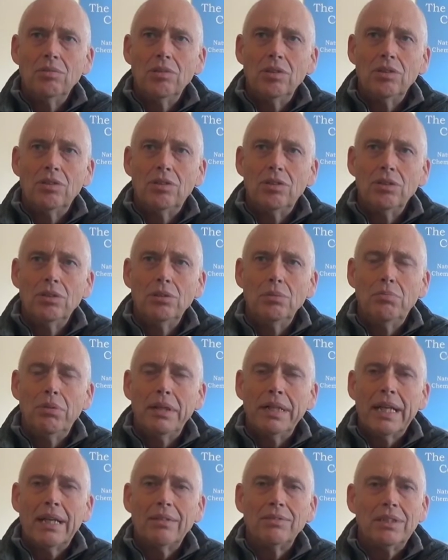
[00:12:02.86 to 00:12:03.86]
to bring
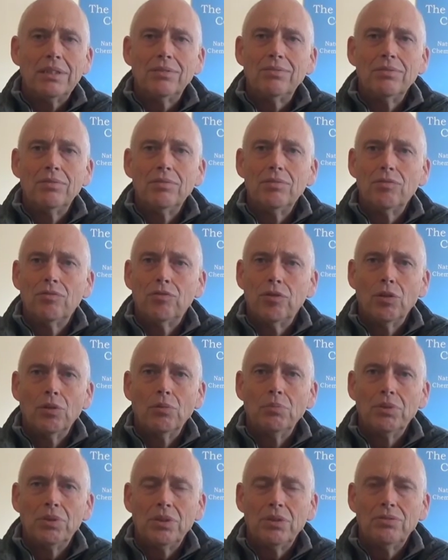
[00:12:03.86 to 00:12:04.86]
out different
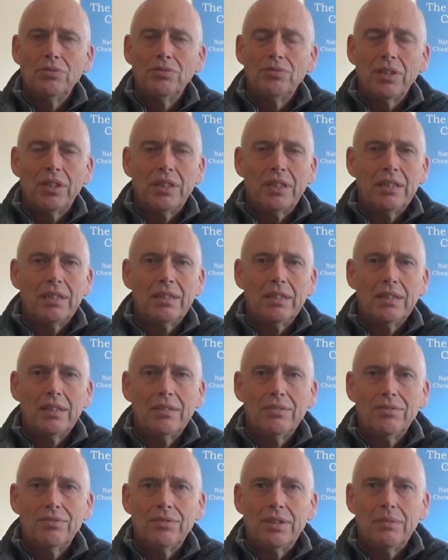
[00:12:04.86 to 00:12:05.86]
forms of
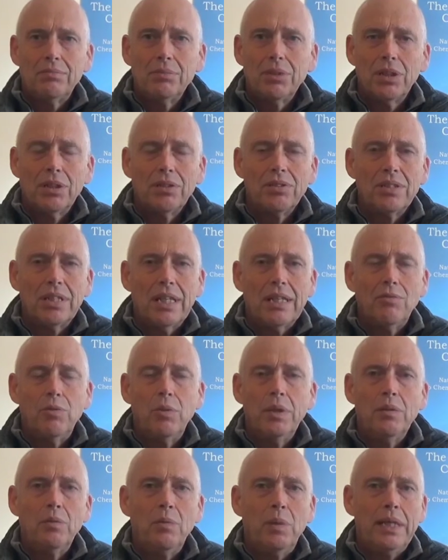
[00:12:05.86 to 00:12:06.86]
Cottonsafe.
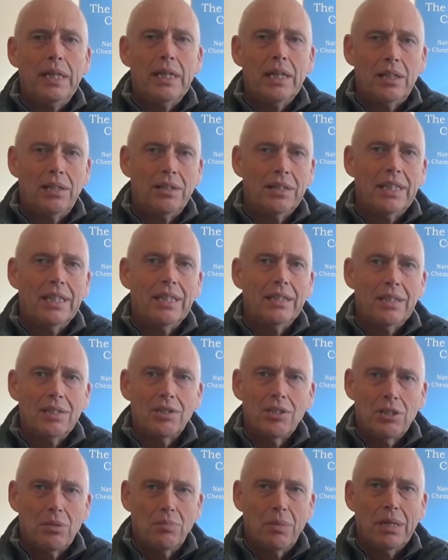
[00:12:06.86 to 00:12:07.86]
We are looking at this
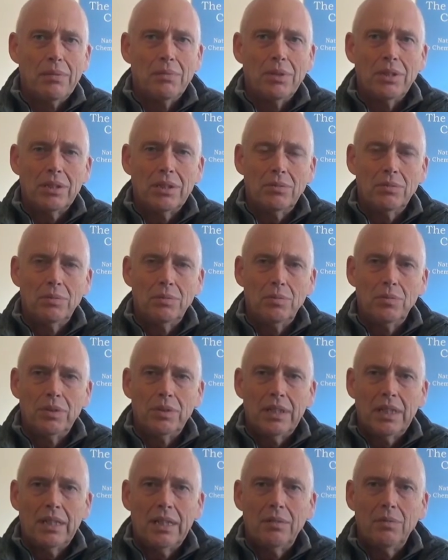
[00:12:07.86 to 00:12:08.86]
at the moment, and
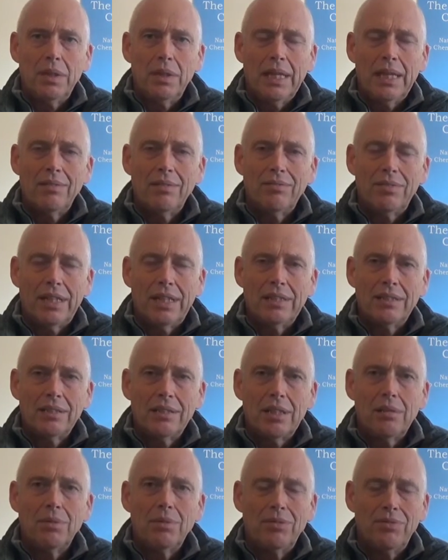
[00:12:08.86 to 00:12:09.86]
we have had
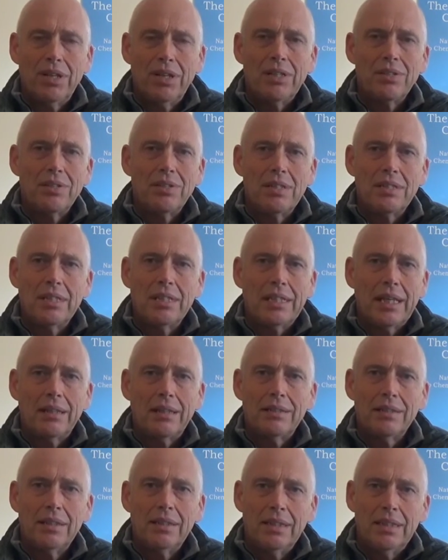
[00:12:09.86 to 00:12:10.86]
some advances in
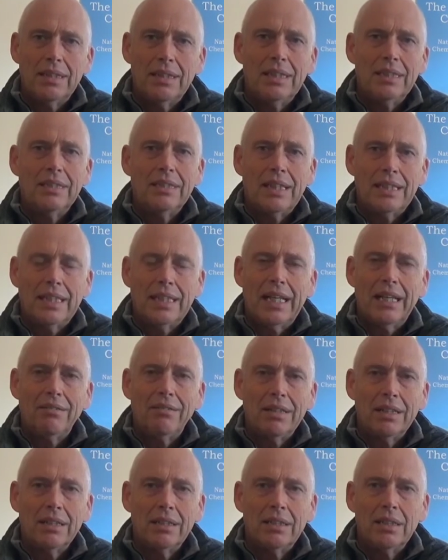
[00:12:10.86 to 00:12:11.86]
that area.